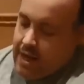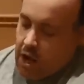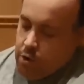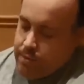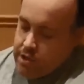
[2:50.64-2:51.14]

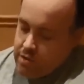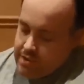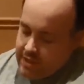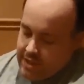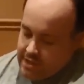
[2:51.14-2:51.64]
I'll be
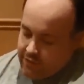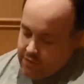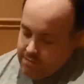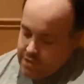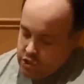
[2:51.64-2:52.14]
using this for
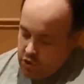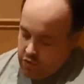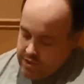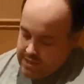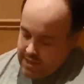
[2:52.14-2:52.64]
the
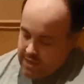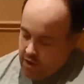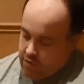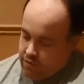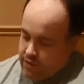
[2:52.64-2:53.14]
majority
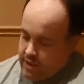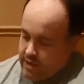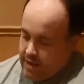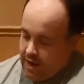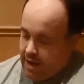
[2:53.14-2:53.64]
of
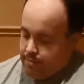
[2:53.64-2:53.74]
the